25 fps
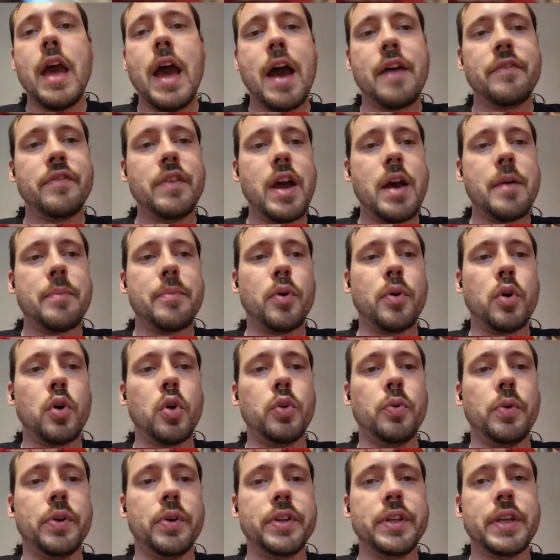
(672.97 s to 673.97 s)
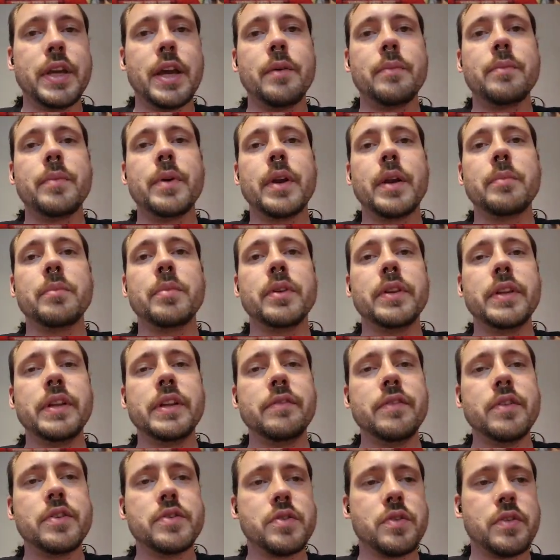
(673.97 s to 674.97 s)
Have not pulled one yet, but I
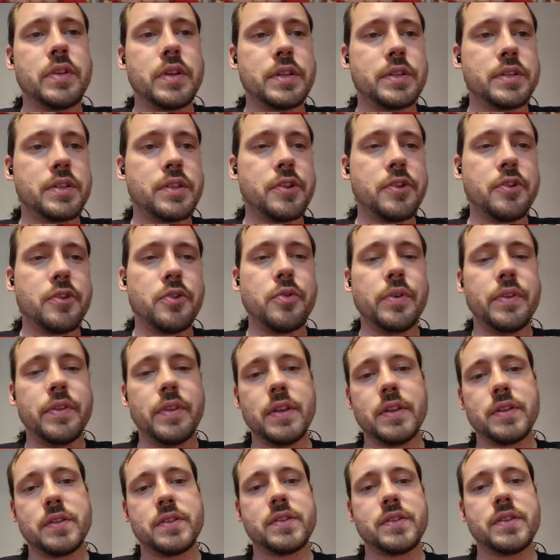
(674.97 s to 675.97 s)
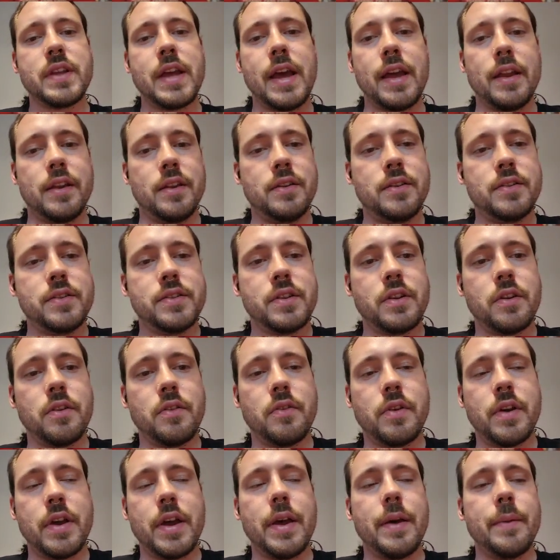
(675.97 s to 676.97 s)
believe there's only 2 in this set,
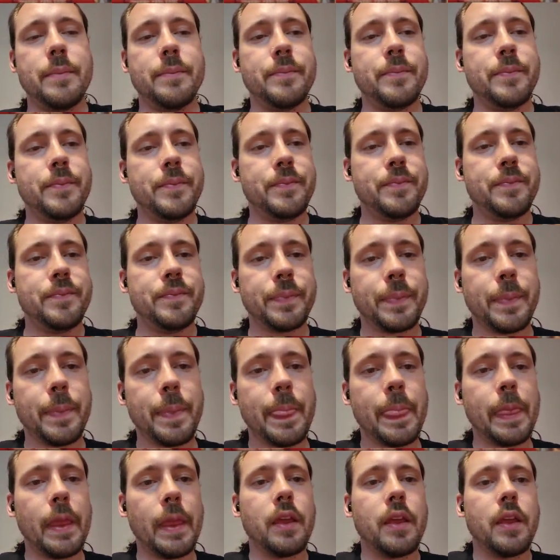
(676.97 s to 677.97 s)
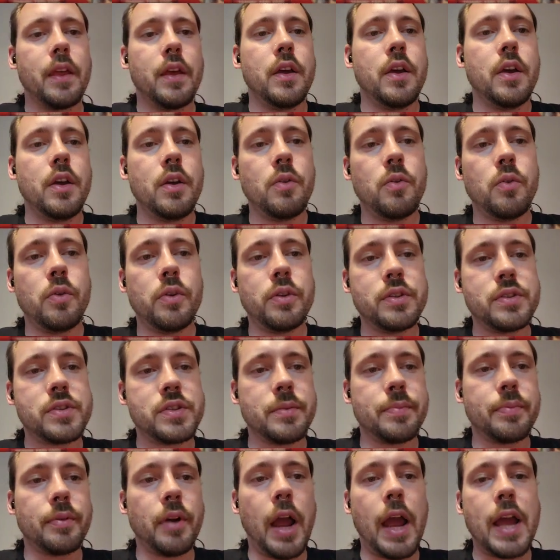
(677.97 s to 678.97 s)
so wouldn't
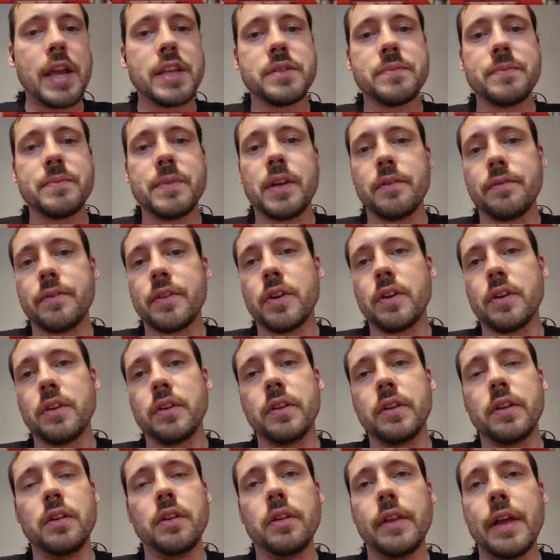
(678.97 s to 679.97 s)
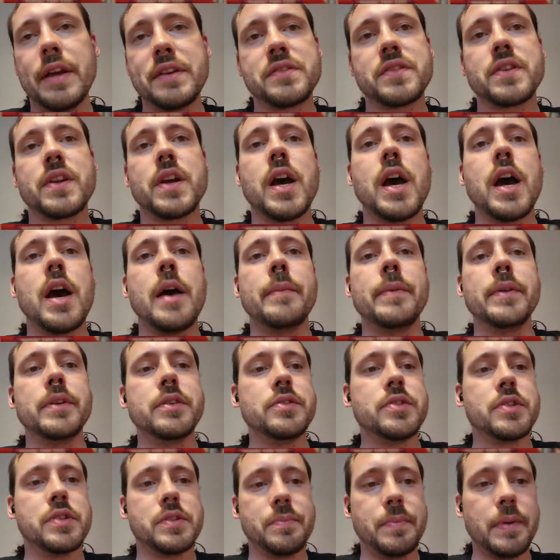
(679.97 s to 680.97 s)
surprise me if they're a little less common
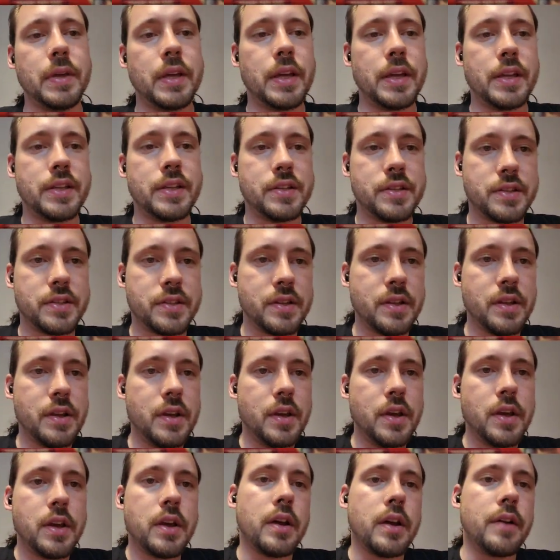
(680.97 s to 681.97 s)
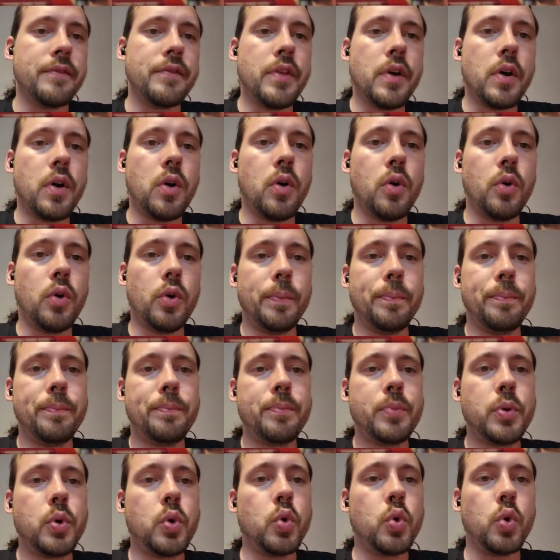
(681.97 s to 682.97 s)
just because of the whole
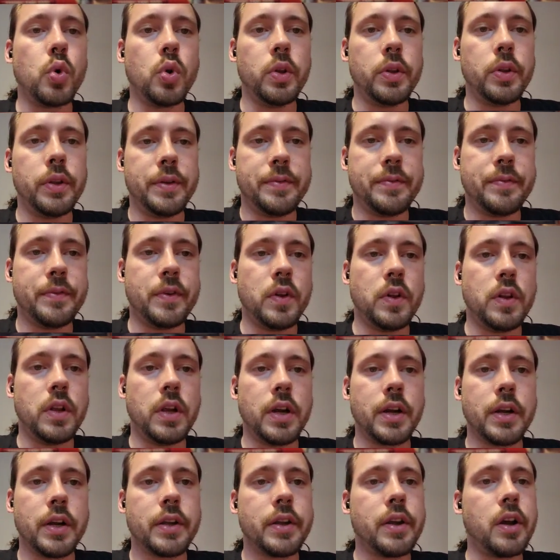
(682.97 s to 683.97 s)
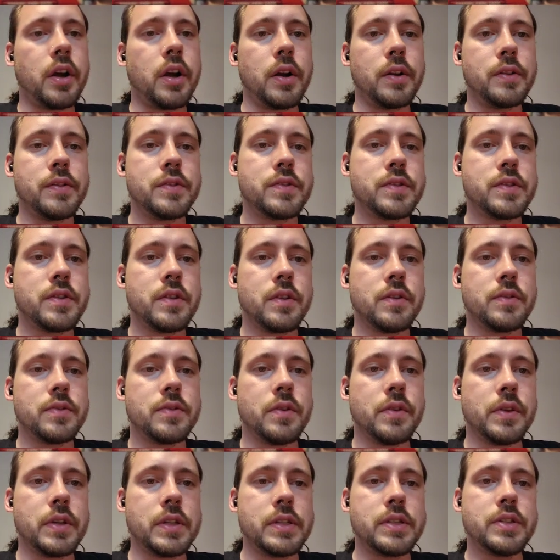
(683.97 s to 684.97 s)
pool of full art cards. There's
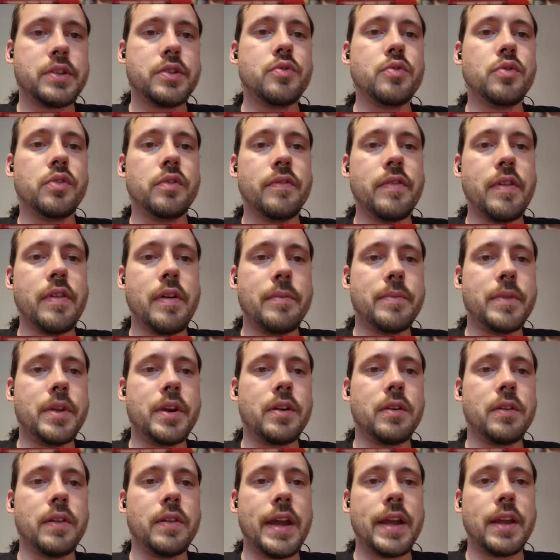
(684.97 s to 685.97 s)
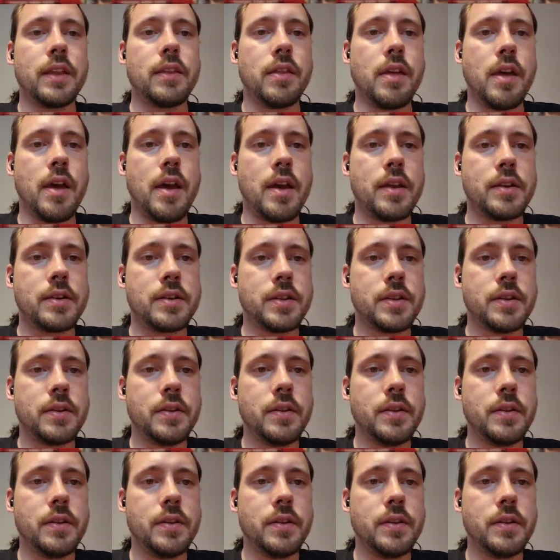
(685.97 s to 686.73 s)
only 2 of them that are like that.